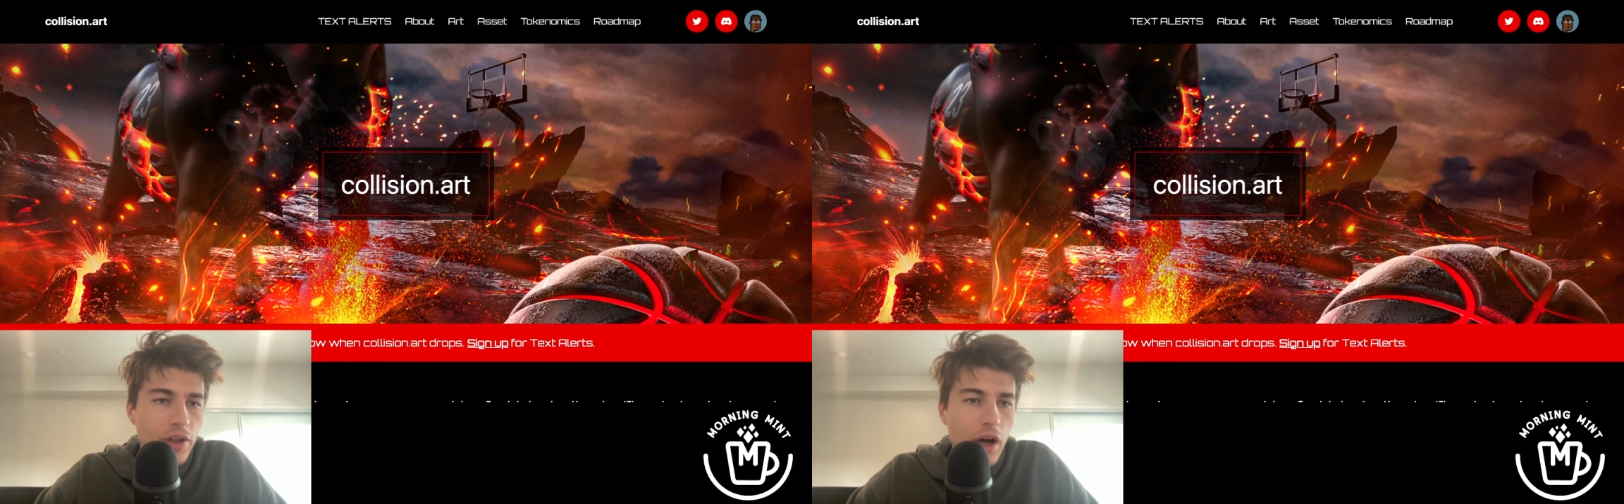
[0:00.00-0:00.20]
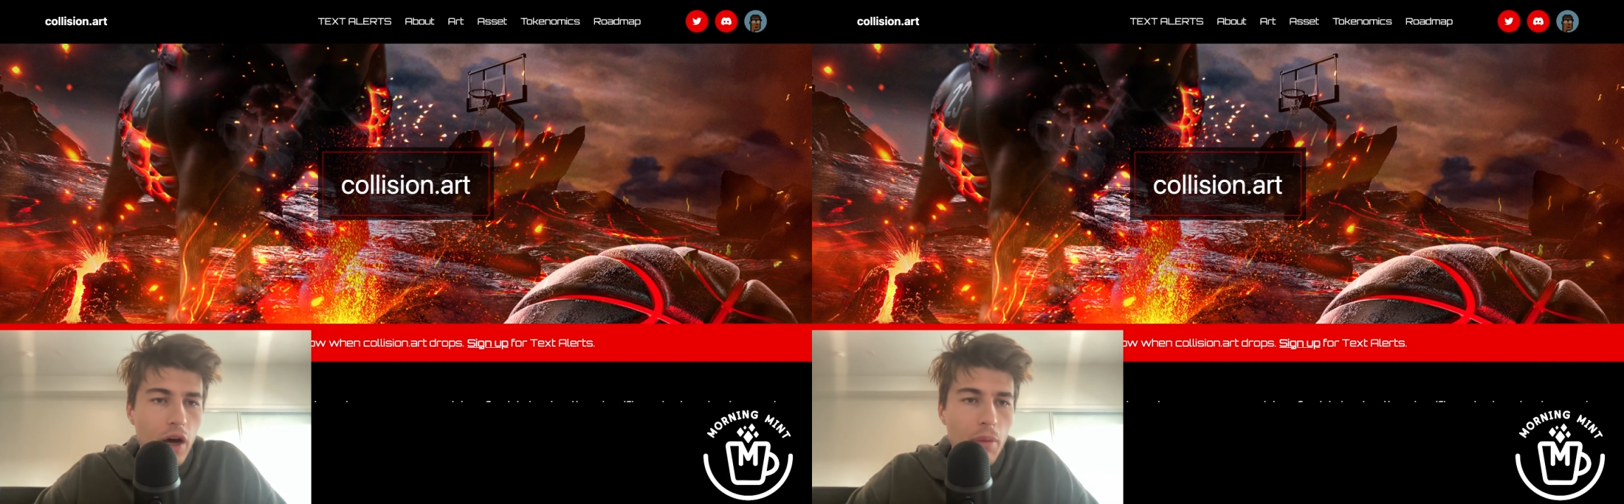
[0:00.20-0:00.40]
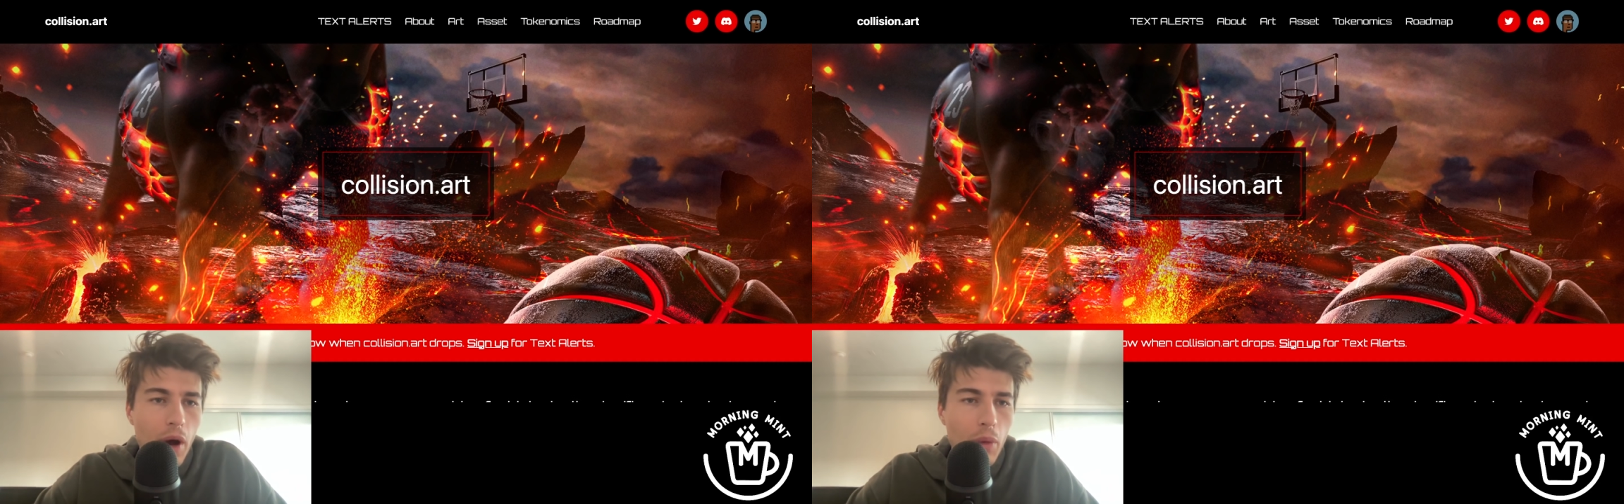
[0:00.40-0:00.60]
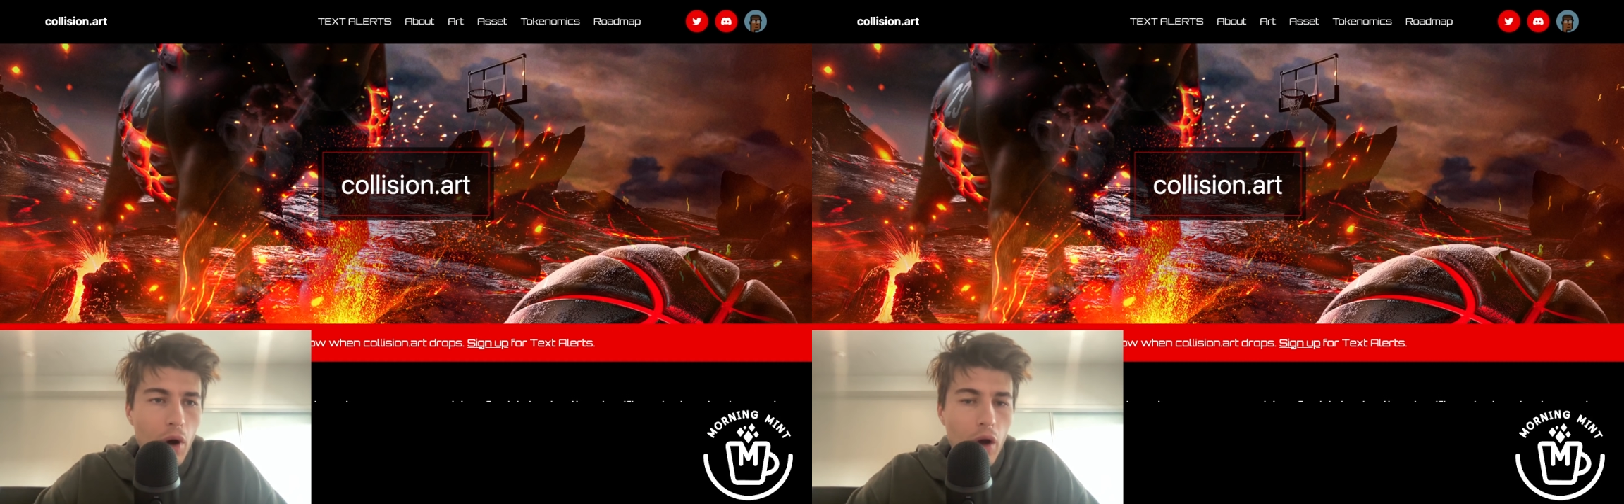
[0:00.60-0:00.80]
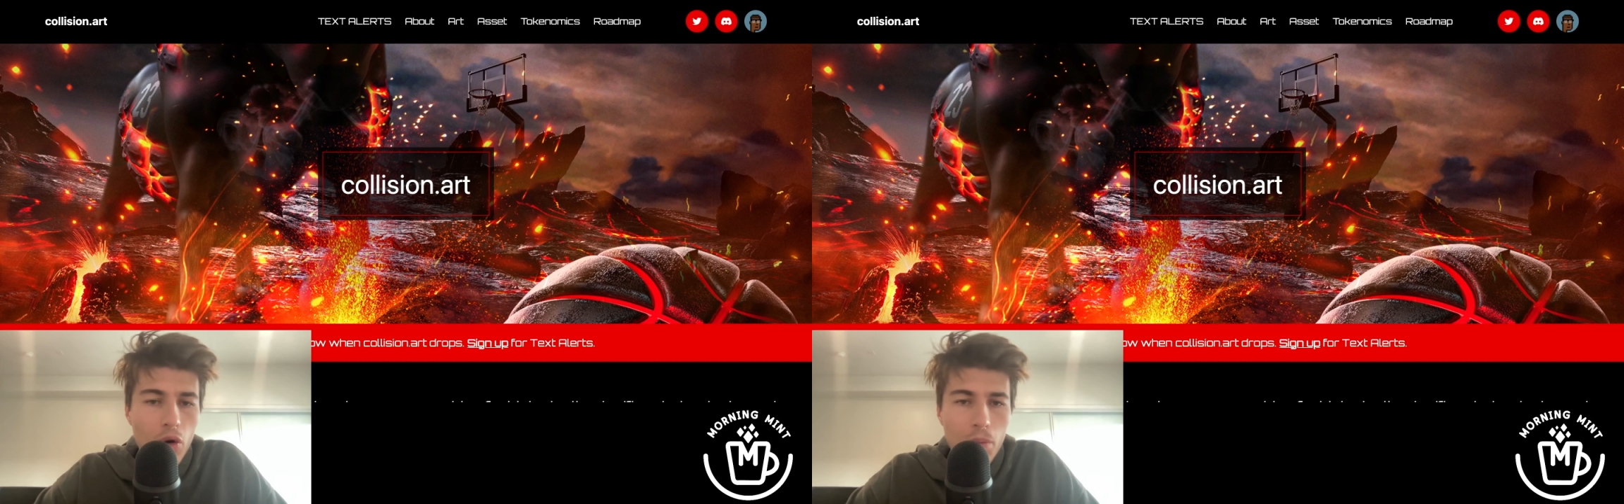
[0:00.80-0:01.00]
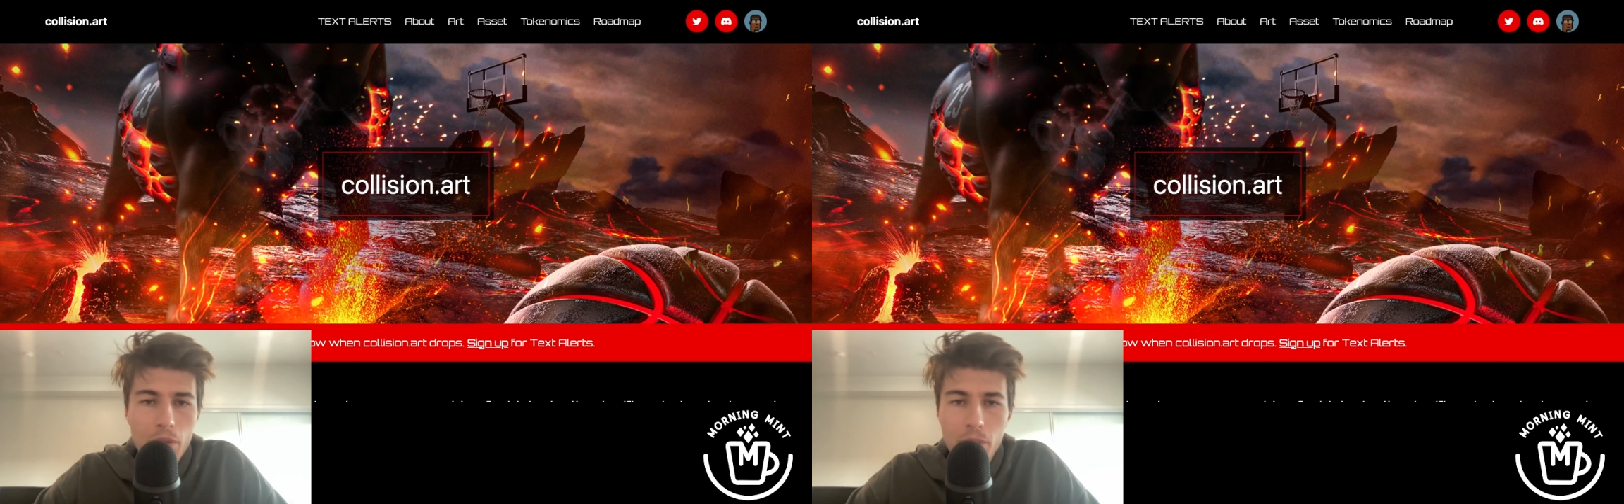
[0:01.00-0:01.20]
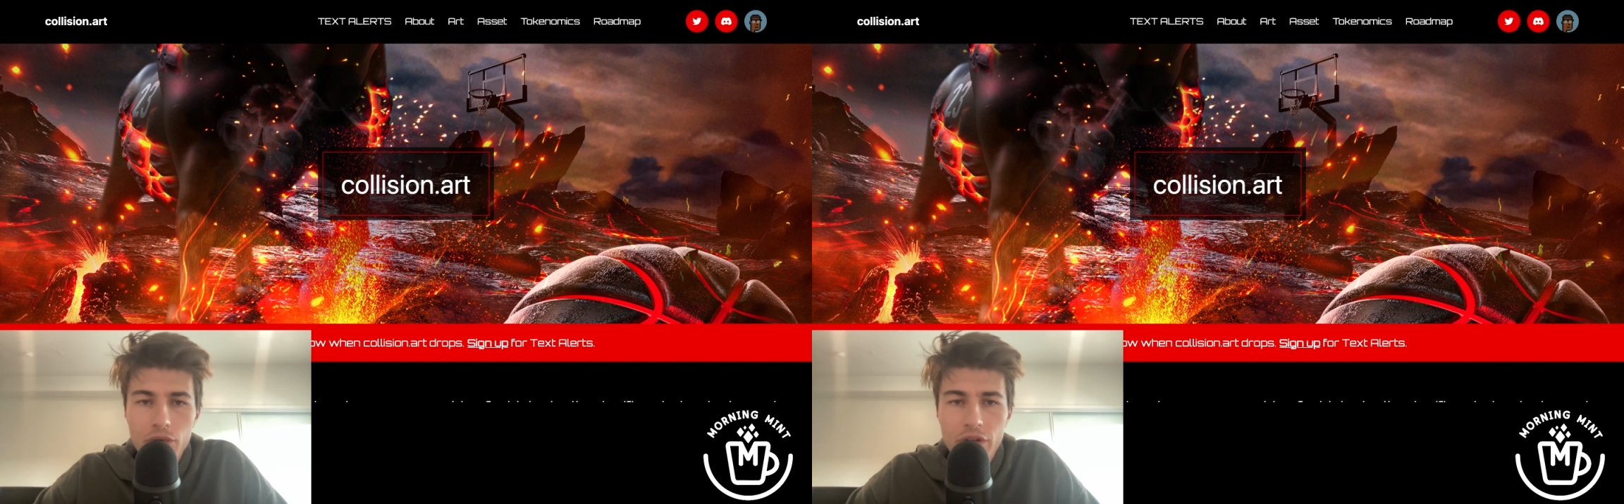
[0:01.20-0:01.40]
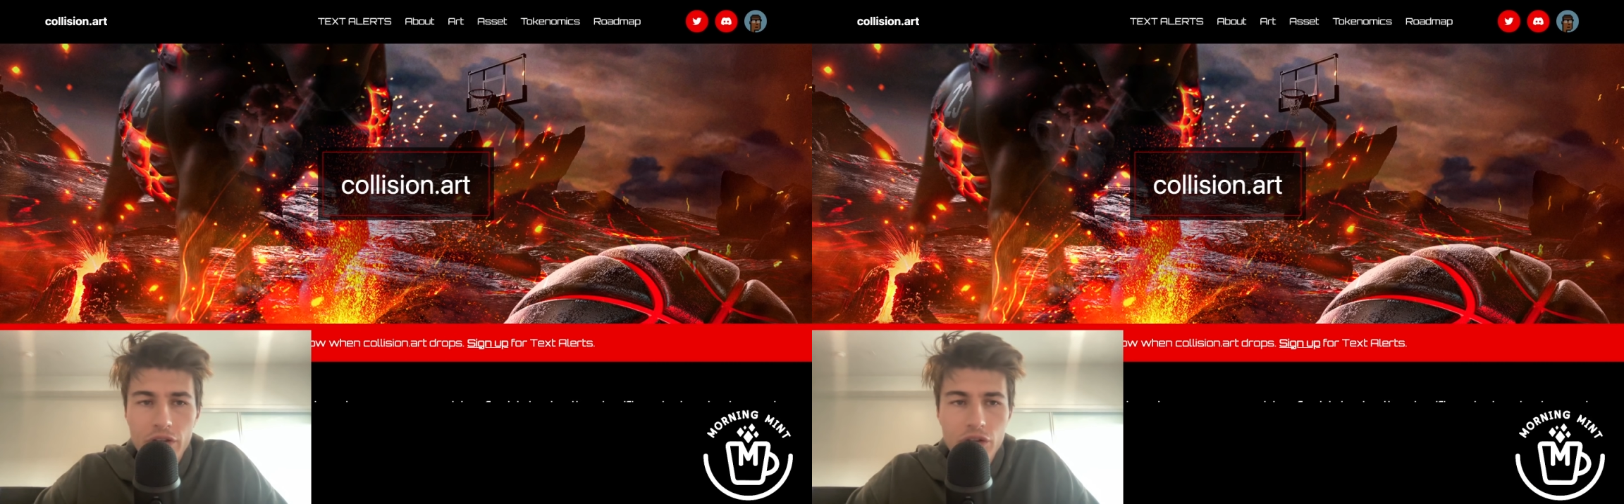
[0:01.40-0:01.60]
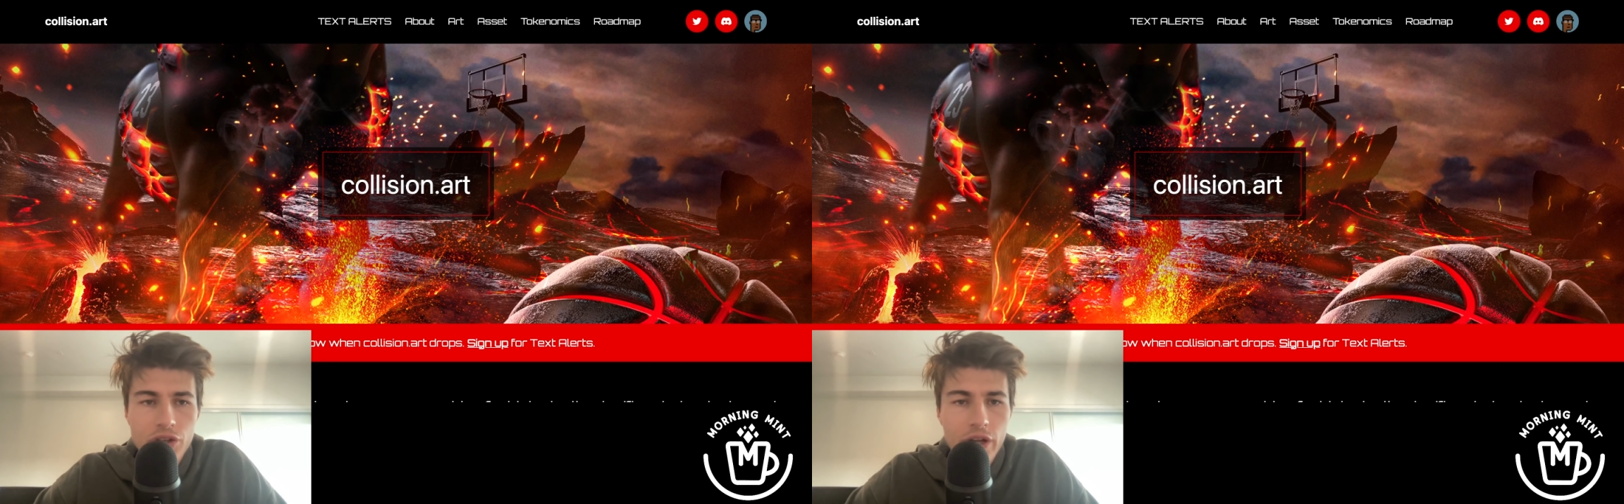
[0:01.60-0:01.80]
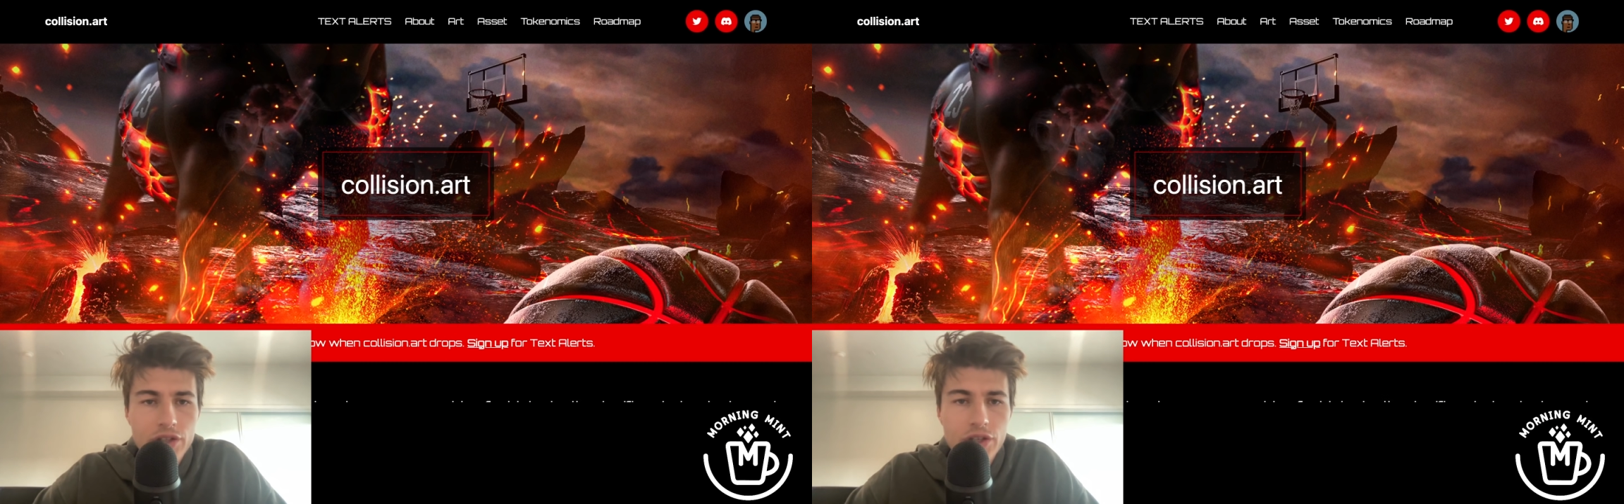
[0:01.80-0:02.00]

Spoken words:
I hope people take the chance